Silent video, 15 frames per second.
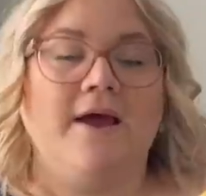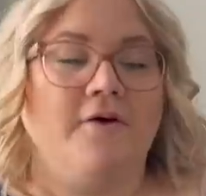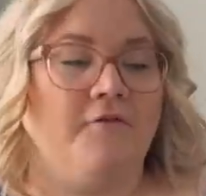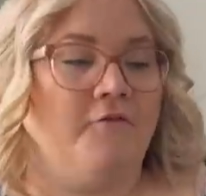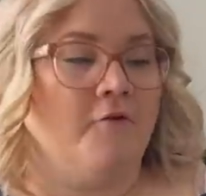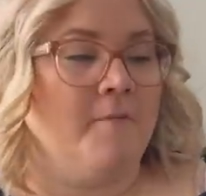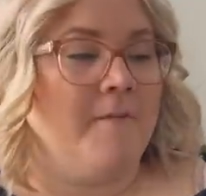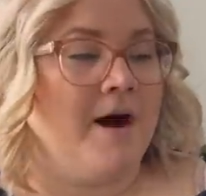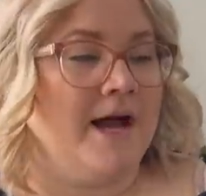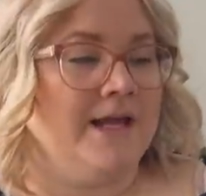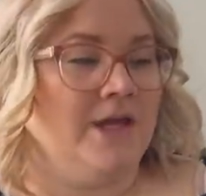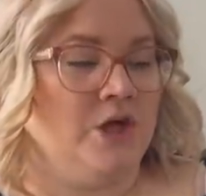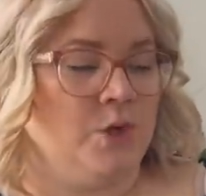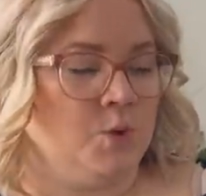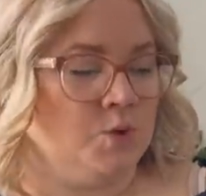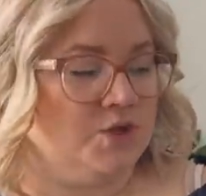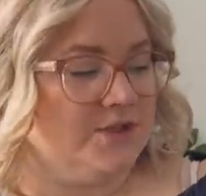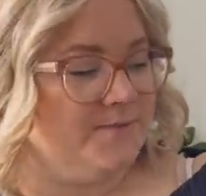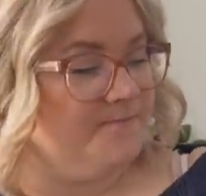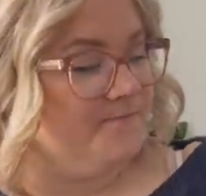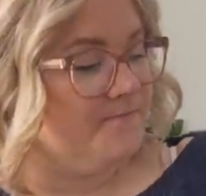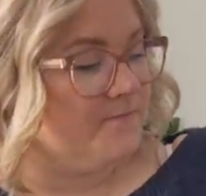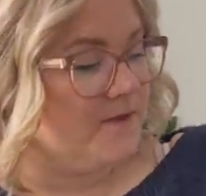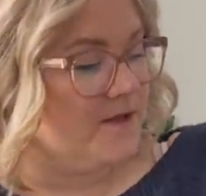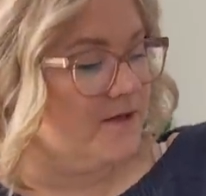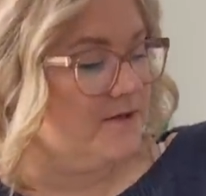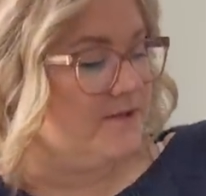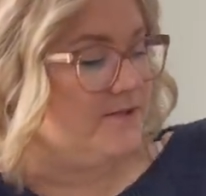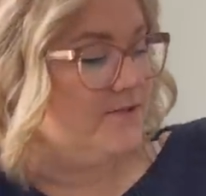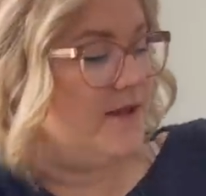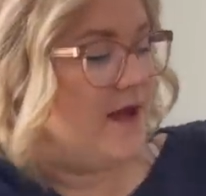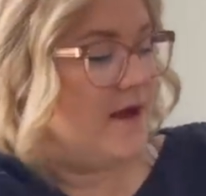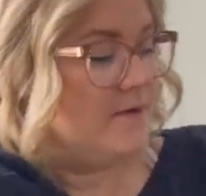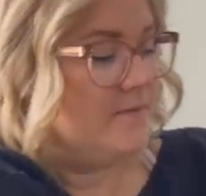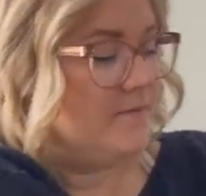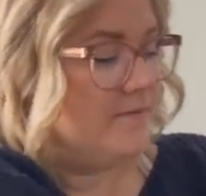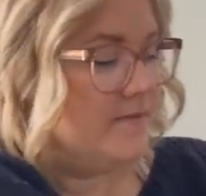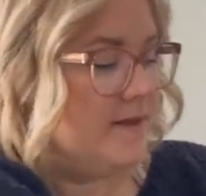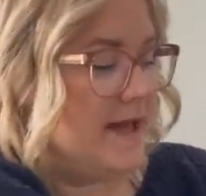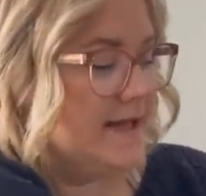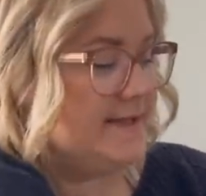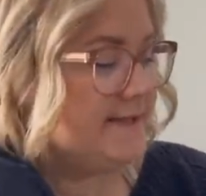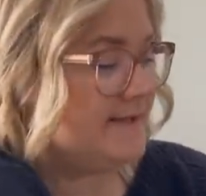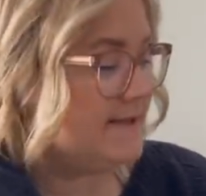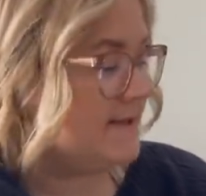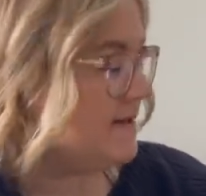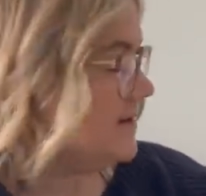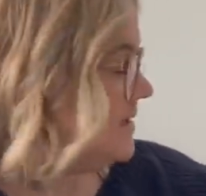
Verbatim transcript: for my use. So yeah, that's